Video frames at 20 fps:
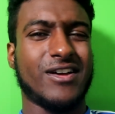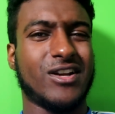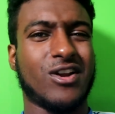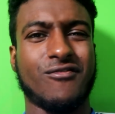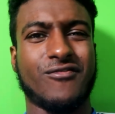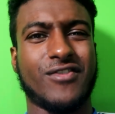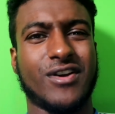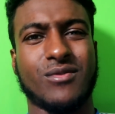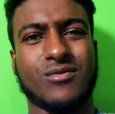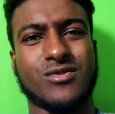I
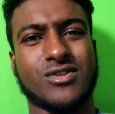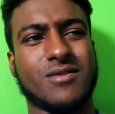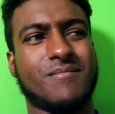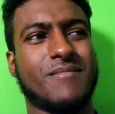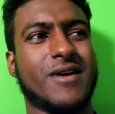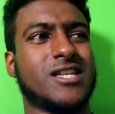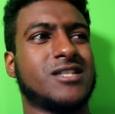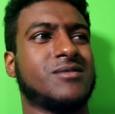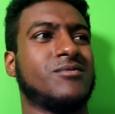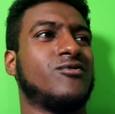don't think it was the
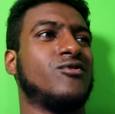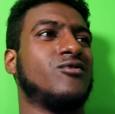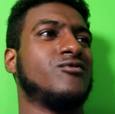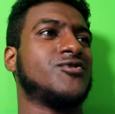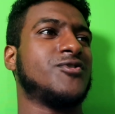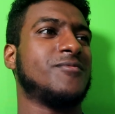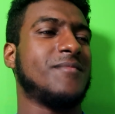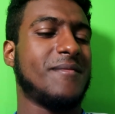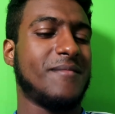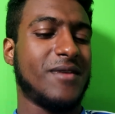best
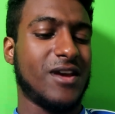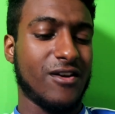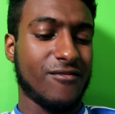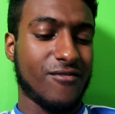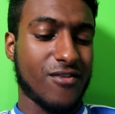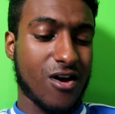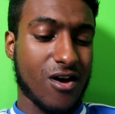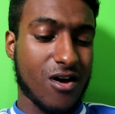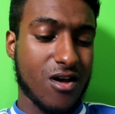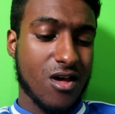performance from him
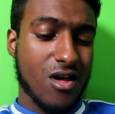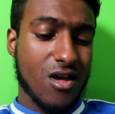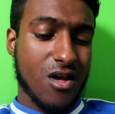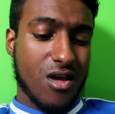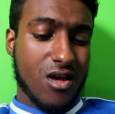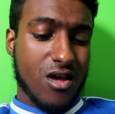either.